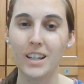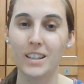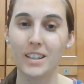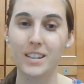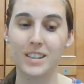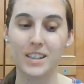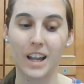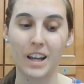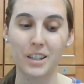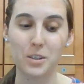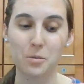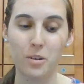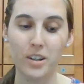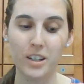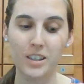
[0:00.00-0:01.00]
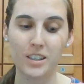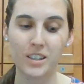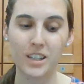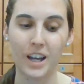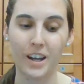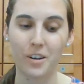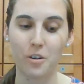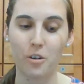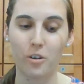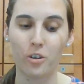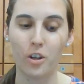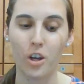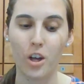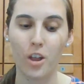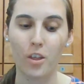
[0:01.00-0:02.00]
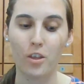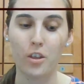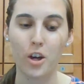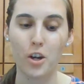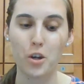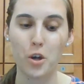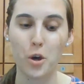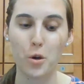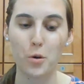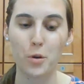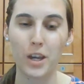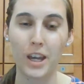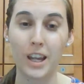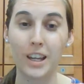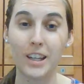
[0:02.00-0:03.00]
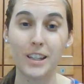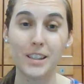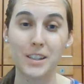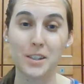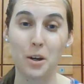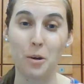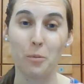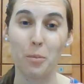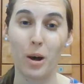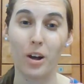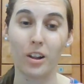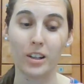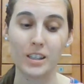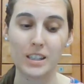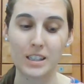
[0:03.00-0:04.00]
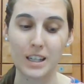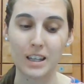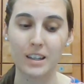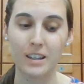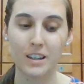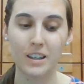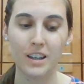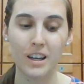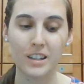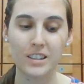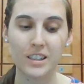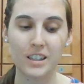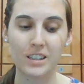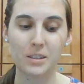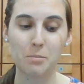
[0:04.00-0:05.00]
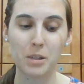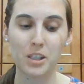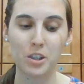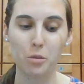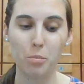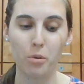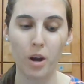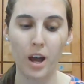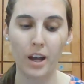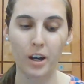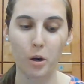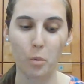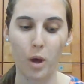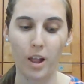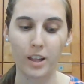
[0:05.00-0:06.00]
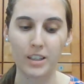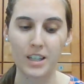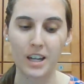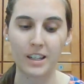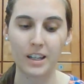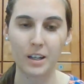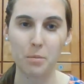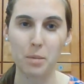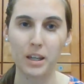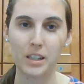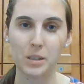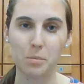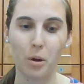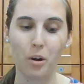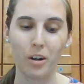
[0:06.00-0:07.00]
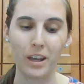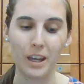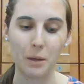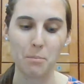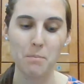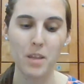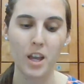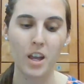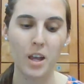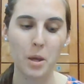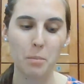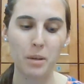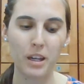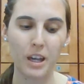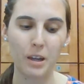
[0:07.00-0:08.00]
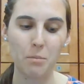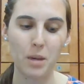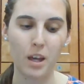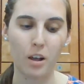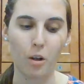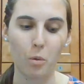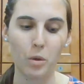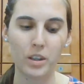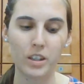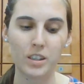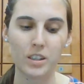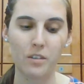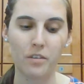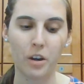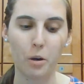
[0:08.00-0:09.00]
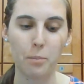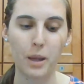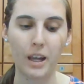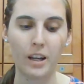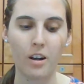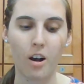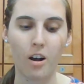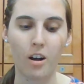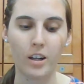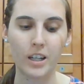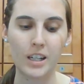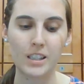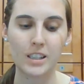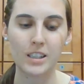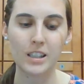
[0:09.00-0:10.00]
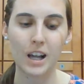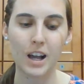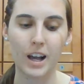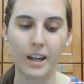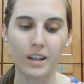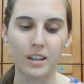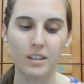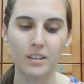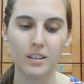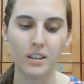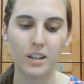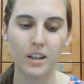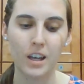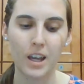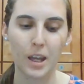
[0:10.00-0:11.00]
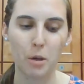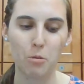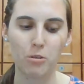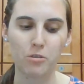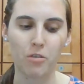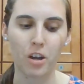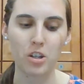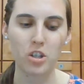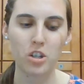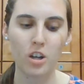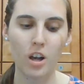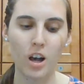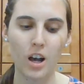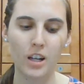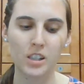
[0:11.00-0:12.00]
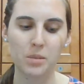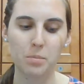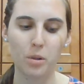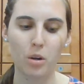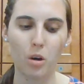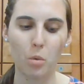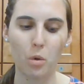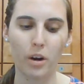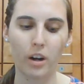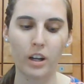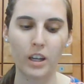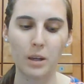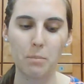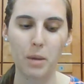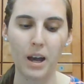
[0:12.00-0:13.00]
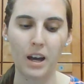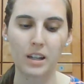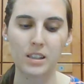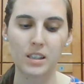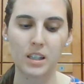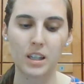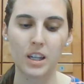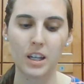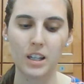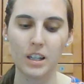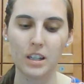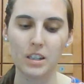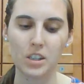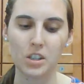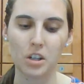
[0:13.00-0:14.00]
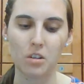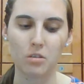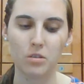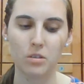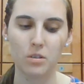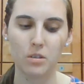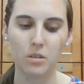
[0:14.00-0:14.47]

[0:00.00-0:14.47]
This next one is titled The No Kidney Stone Policy. It says Mr. Pryor, while attending a baseball game, became ill with a severe pain on his side. He was rushed to the hospital where he passed a kidney stone.